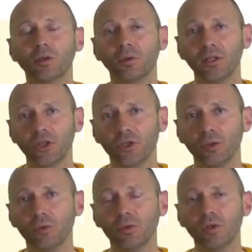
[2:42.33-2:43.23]

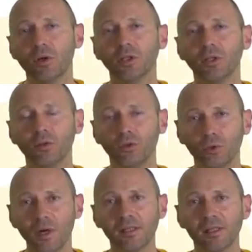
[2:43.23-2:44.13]
Cretaceous or in the
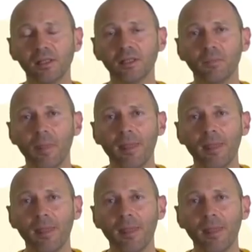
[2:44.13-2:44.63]
Jurassic,